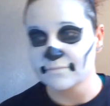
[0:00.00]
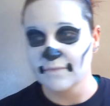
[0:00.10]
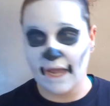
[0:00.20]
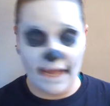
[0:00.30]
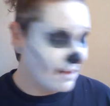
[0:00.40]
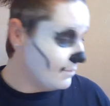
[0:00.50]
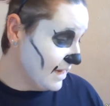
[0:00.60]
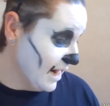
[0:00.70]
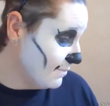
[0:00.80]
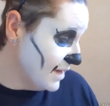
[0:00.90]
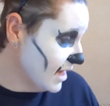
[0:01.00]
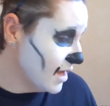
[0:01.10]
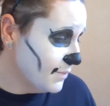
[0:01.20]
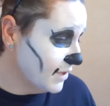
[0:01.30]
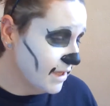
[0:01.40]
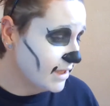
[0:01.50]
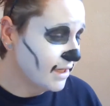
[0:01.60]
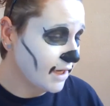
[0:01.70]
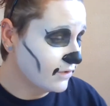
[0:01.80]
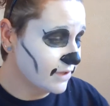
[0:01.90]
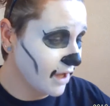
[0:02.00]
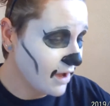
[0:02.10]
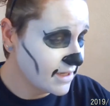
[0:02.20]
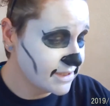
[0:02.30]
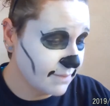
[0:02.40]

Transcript: I mean, I'm being completely and utterly honest.